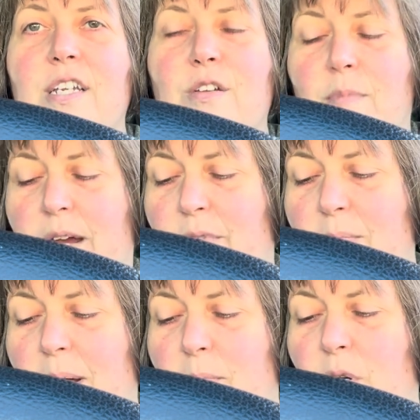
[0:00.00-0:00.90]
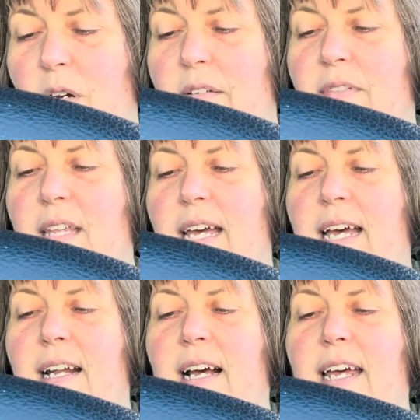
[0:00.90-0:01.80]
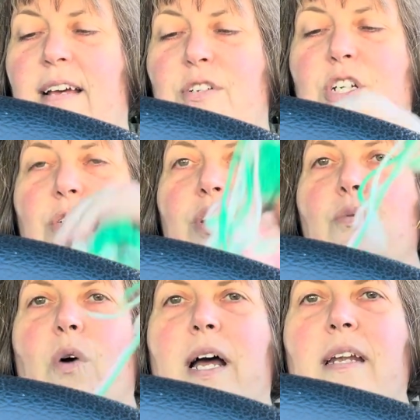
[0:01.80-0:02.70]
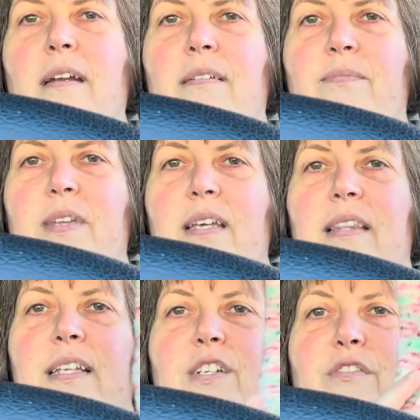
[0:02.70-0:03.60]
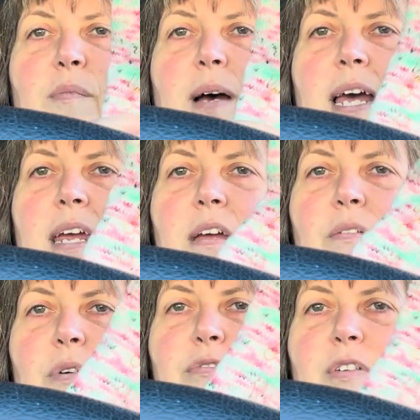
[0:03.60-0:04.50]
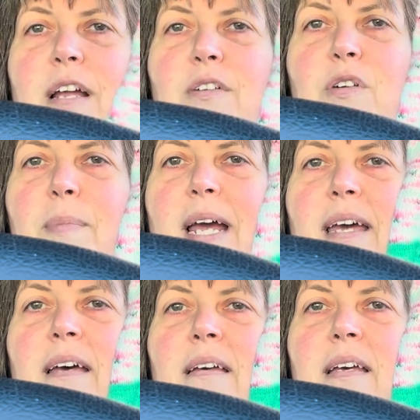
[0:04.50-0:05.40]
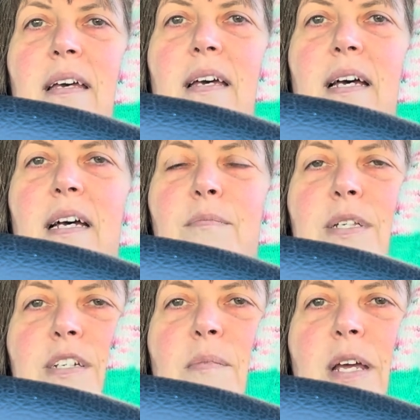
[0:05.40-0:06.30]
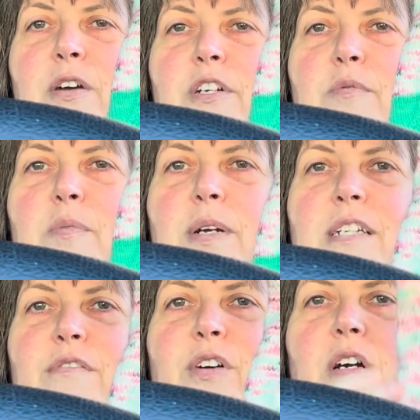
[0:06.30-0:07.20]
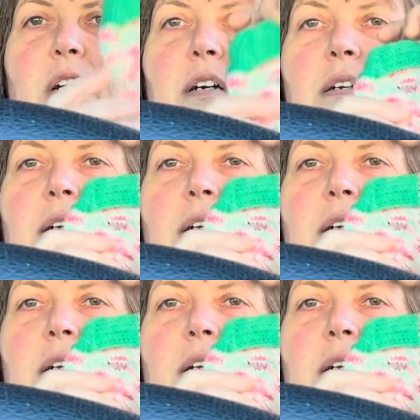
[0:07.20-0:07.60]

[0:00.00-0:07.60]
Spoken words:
You may remember that I have shown you one. These are from my friend Rebecca. This is gonna be a Christmas present for her.